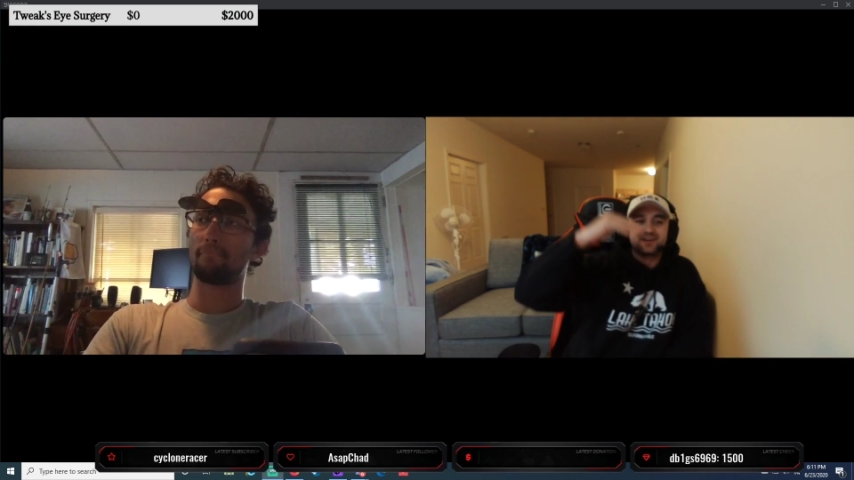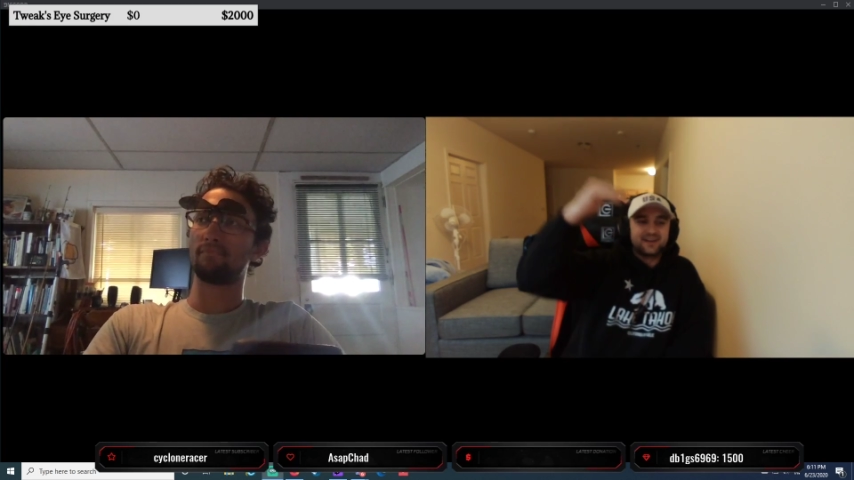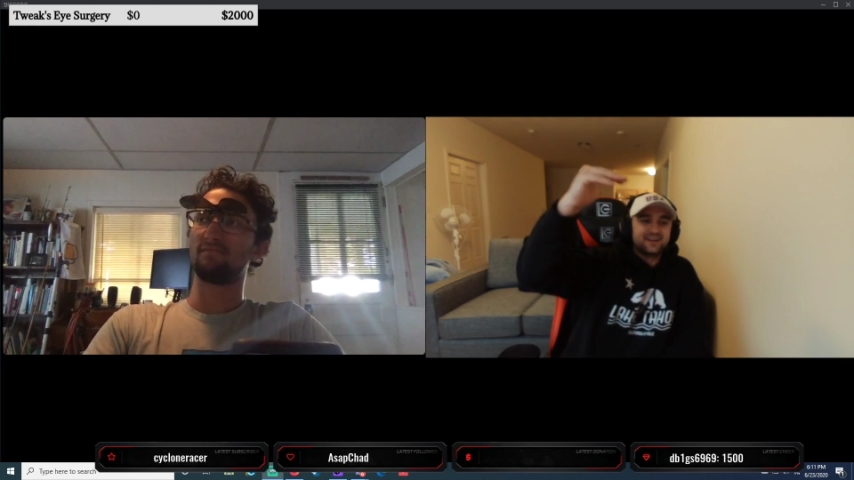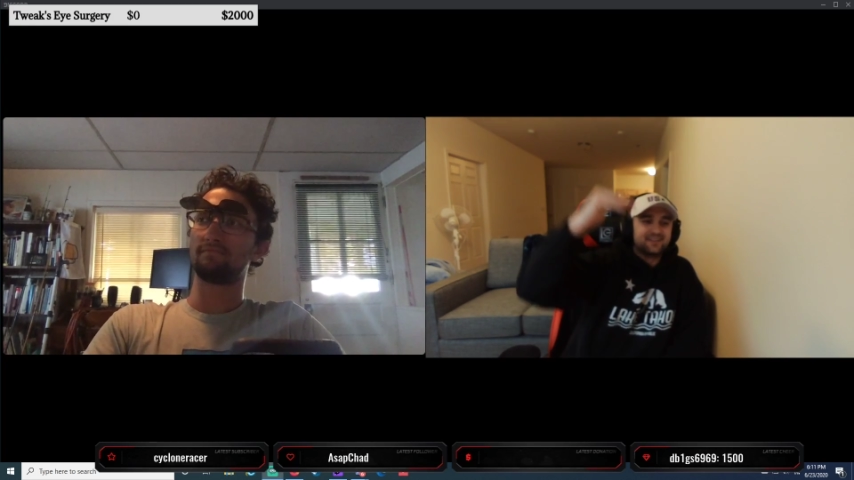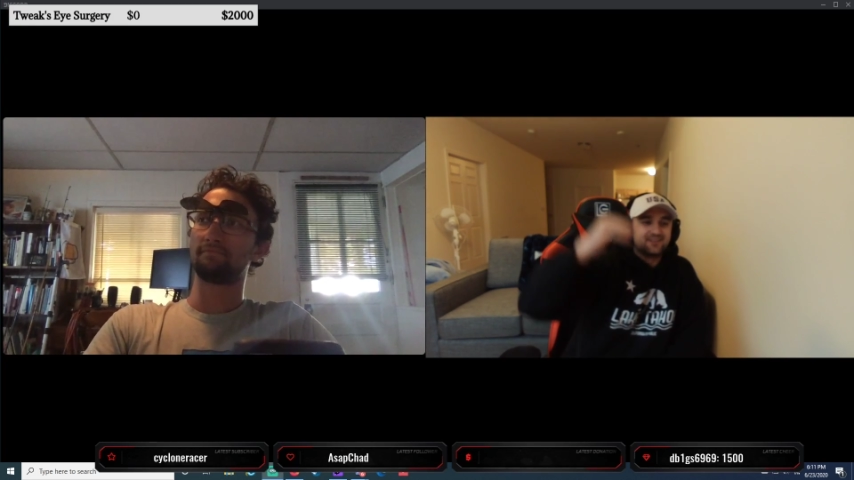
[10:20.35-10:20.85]

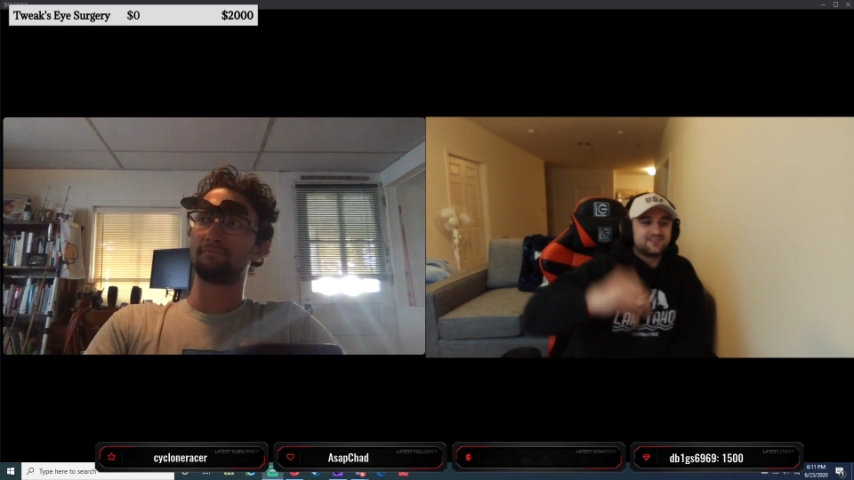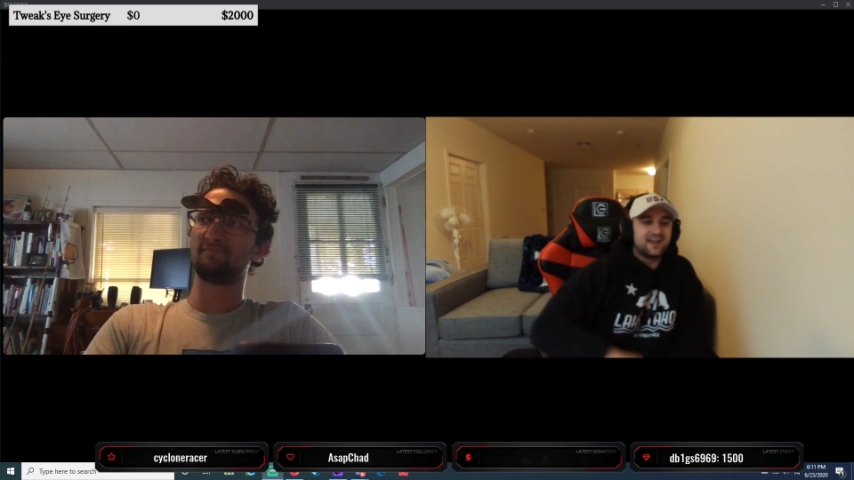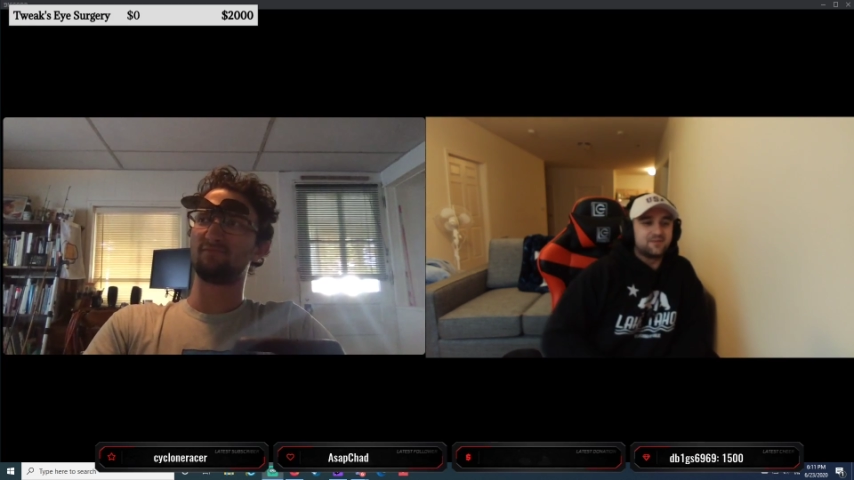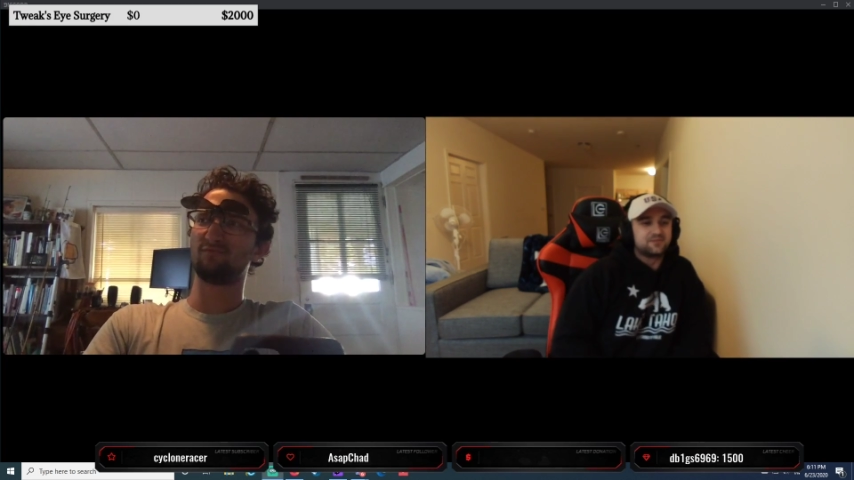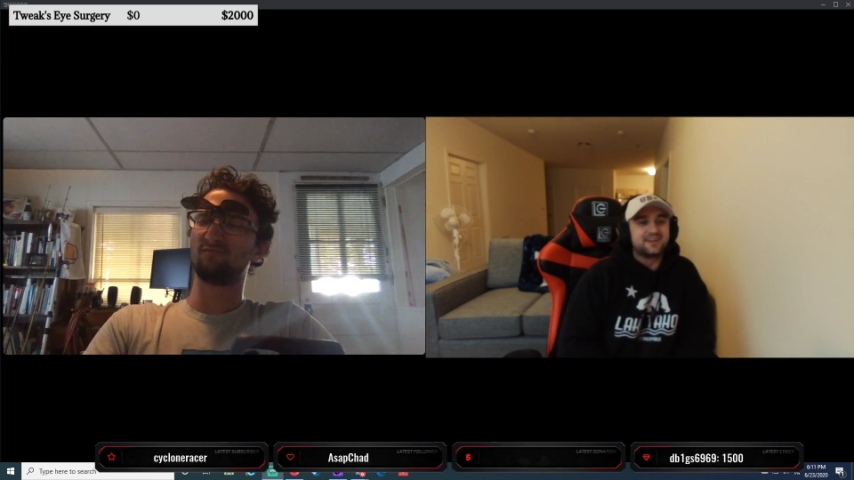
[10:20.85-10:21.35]
and they're
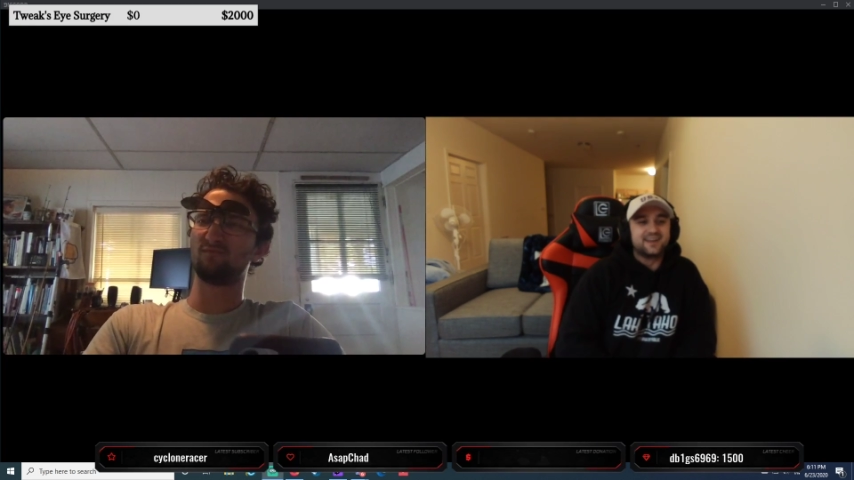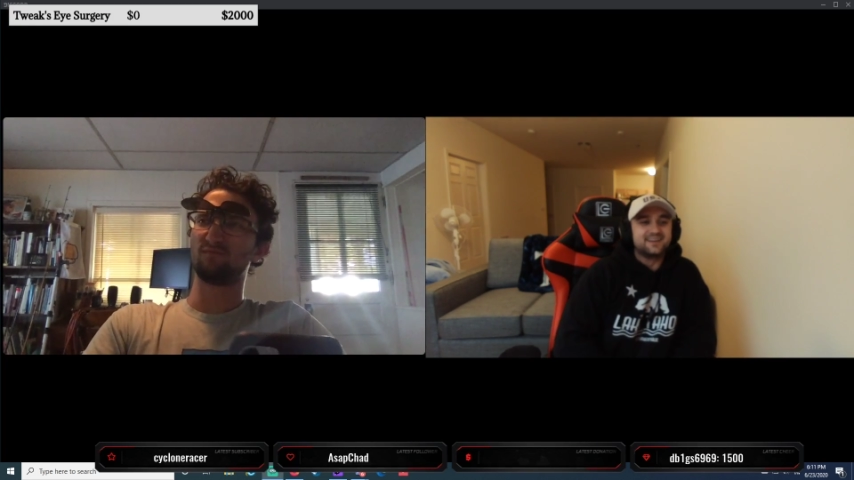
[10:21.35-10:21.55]
top again.